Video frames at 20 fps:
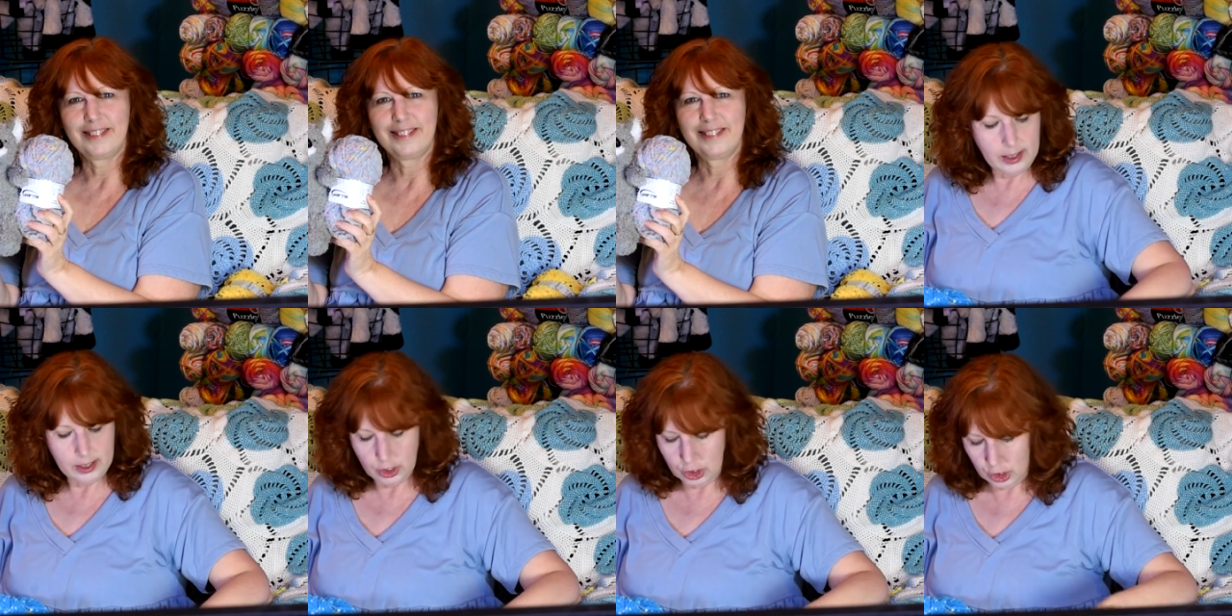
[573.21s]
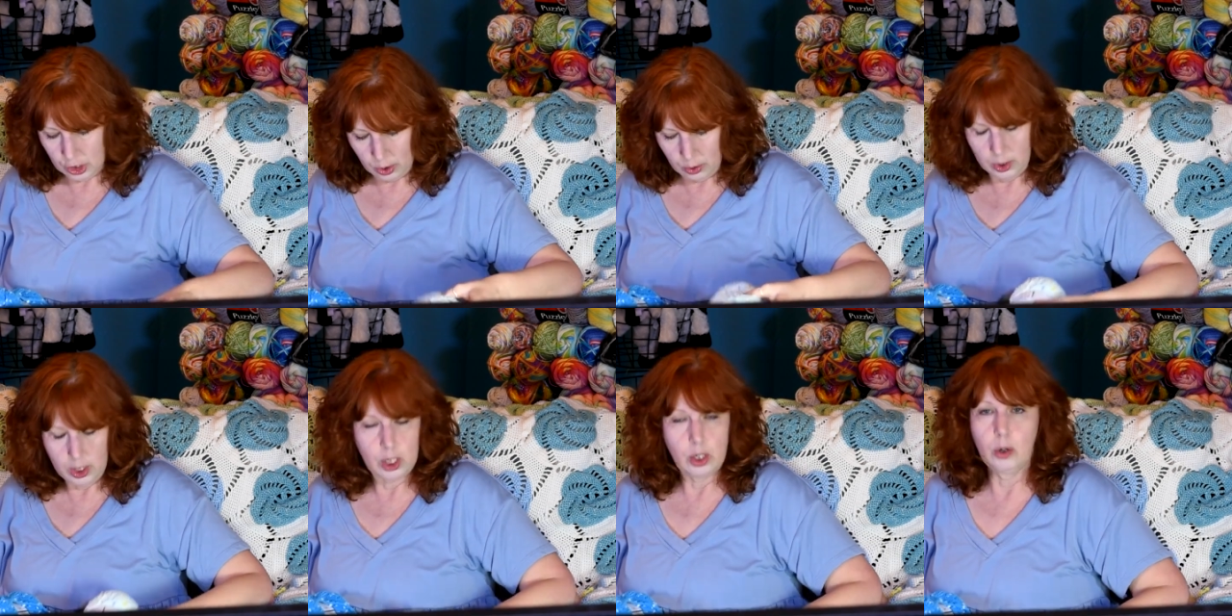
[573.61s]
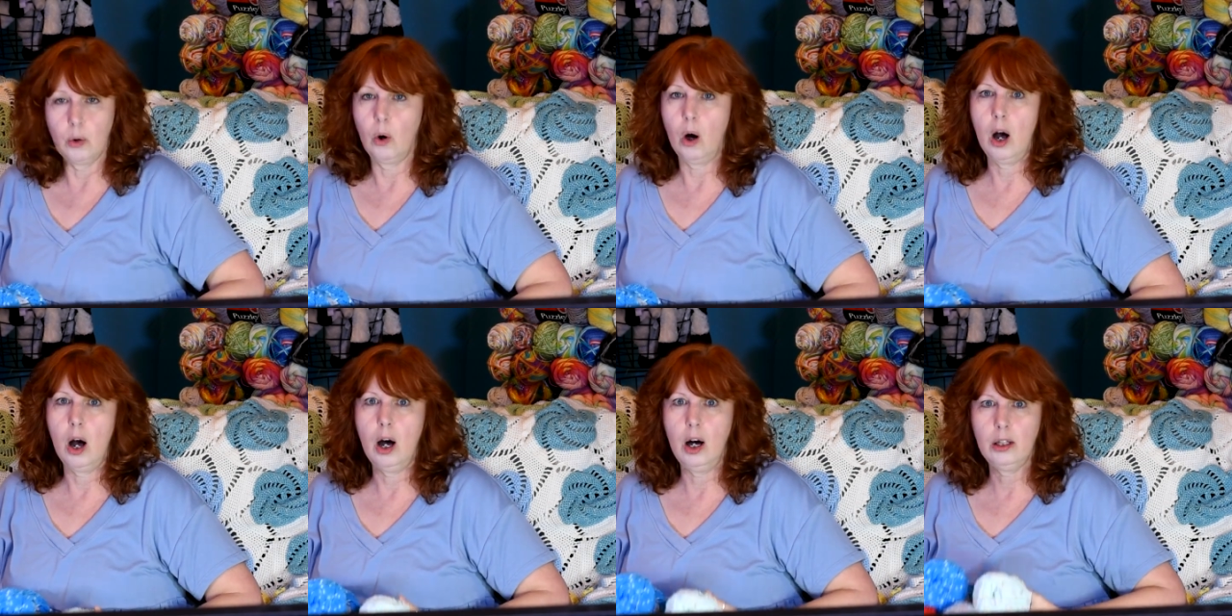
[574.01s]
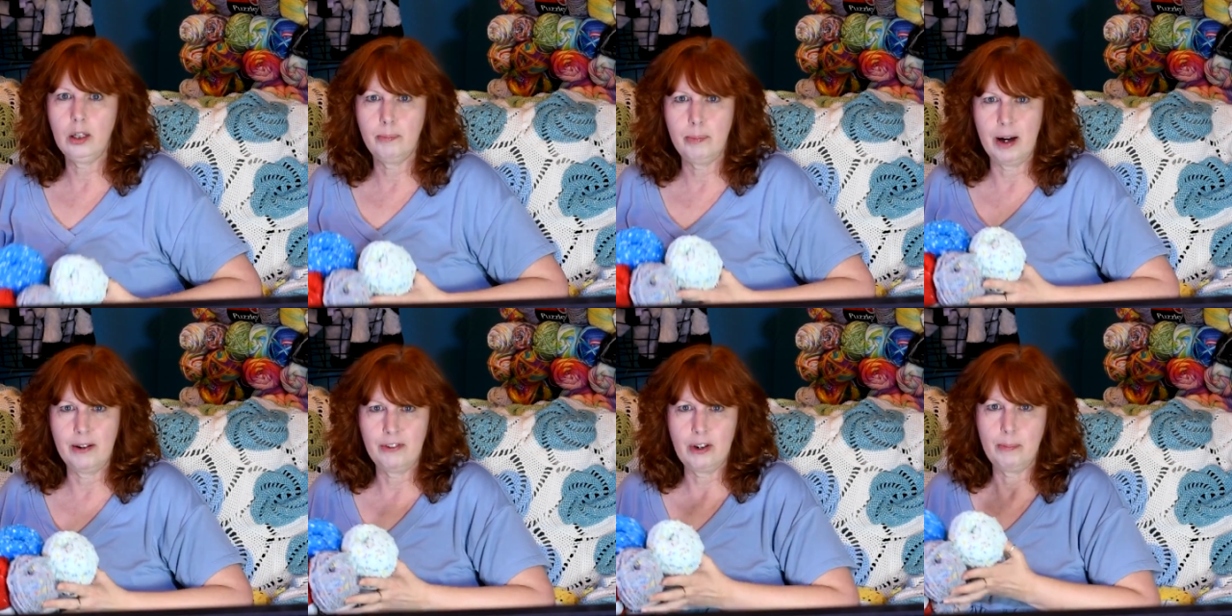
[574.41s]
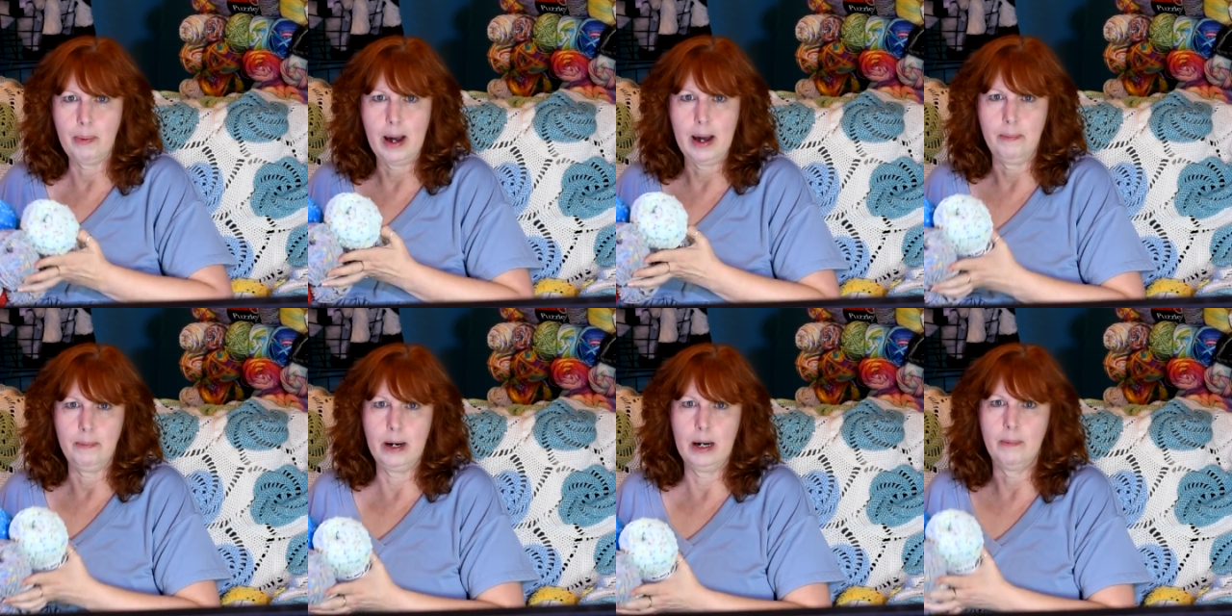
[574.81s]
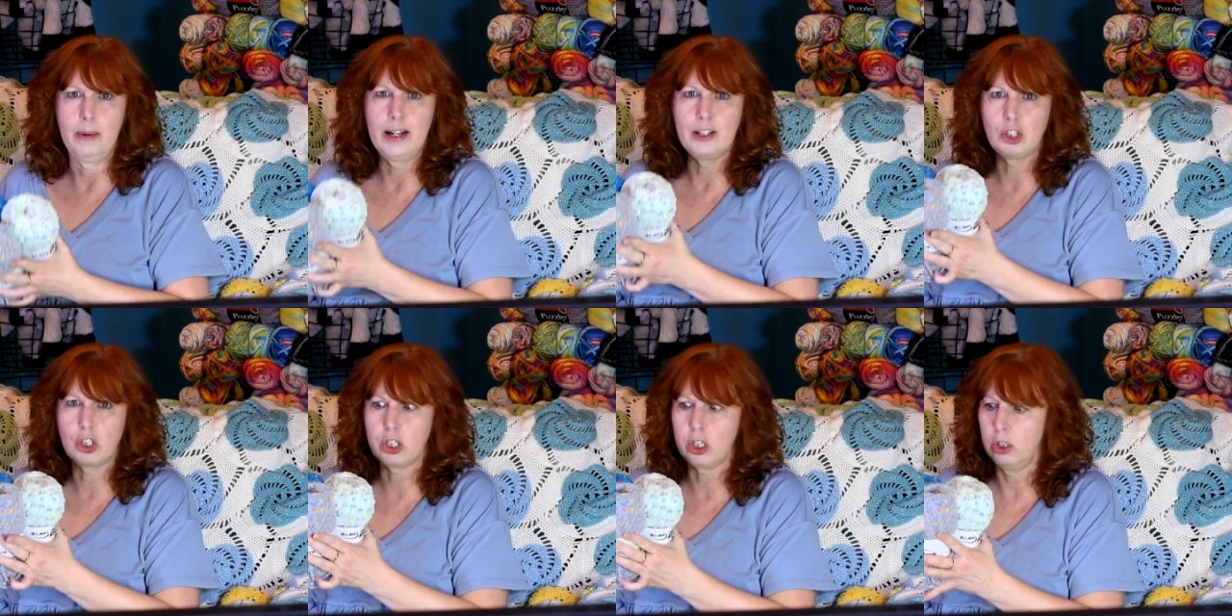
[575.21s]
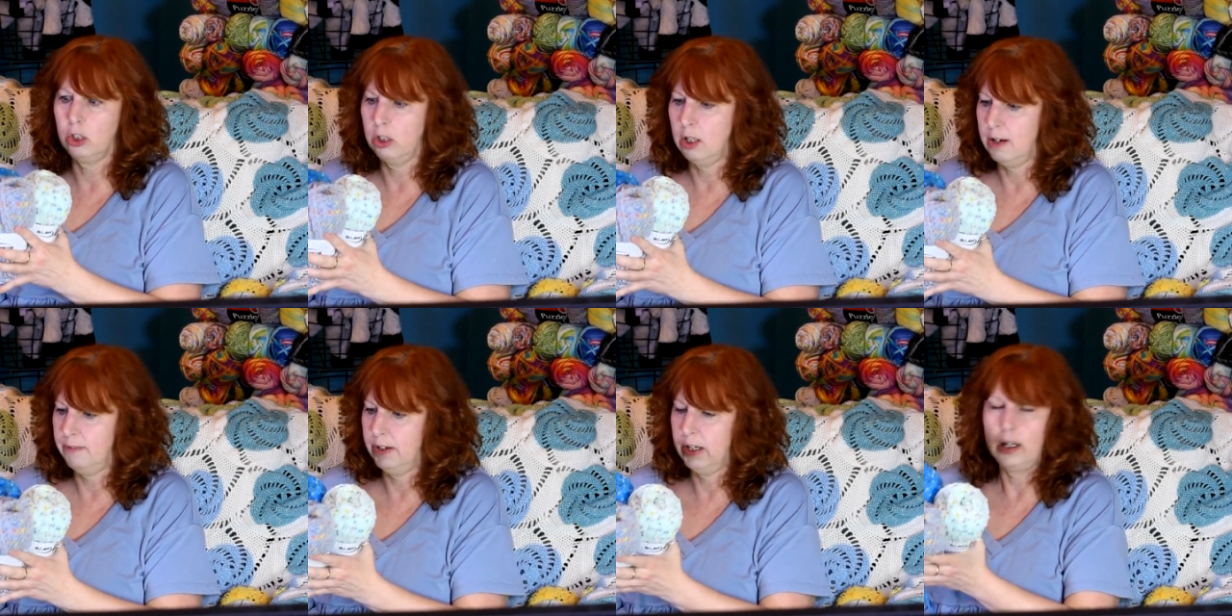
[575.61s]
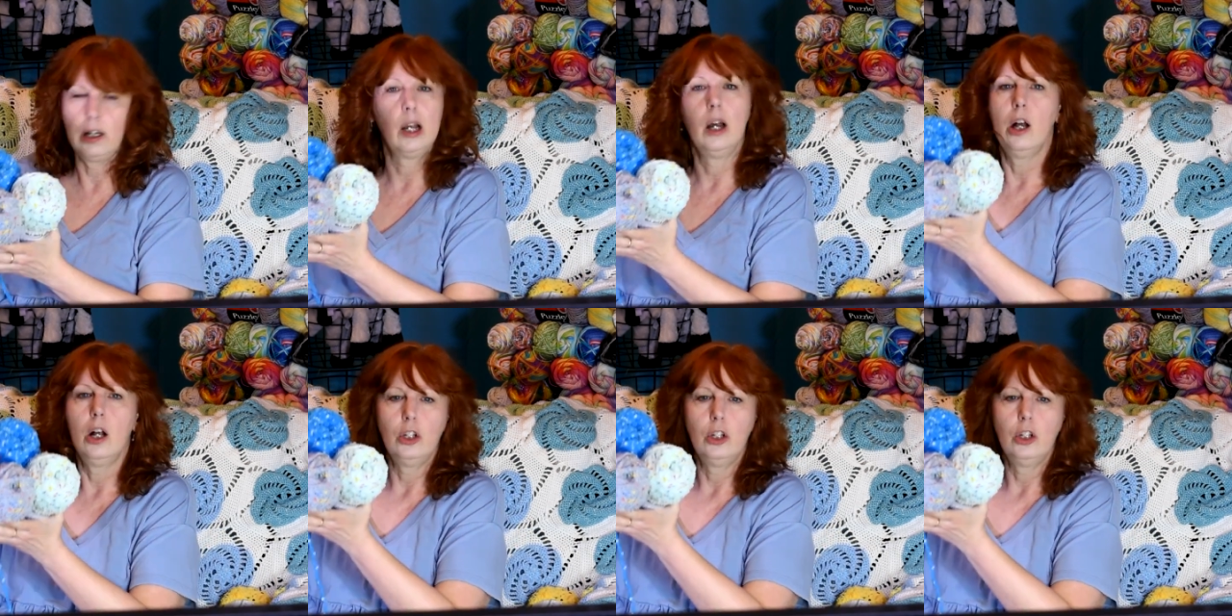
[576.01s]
I wanted to show you all the puffy pom-pom. I just love it.